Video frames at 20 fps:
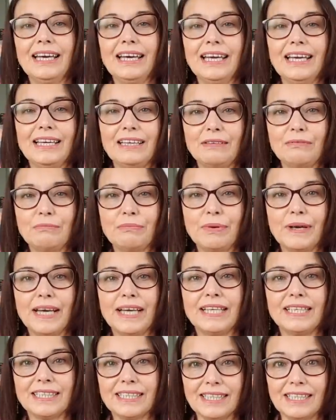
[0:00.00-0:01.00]
in
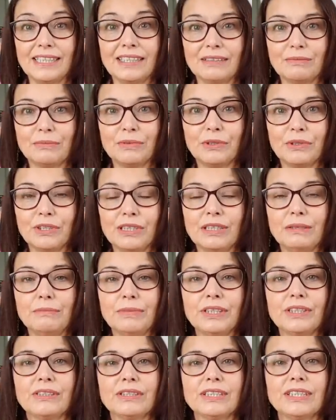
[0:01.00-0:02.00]
bed in the morning,
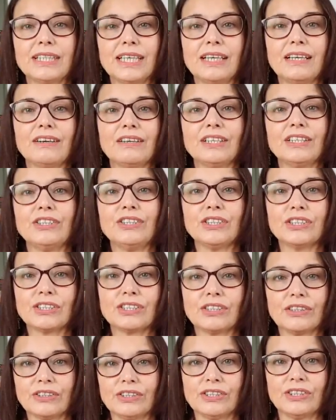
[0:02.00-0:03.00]
because then I can just
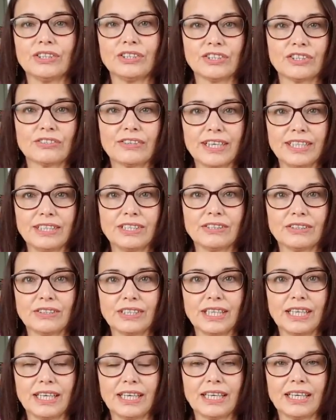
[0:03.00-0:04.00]
concentrate on
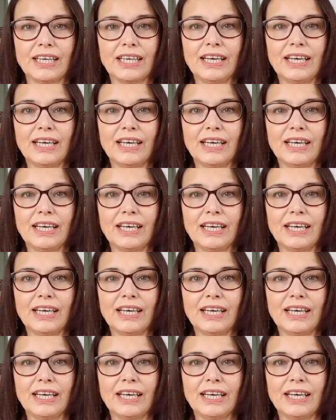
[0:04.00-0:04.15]
it.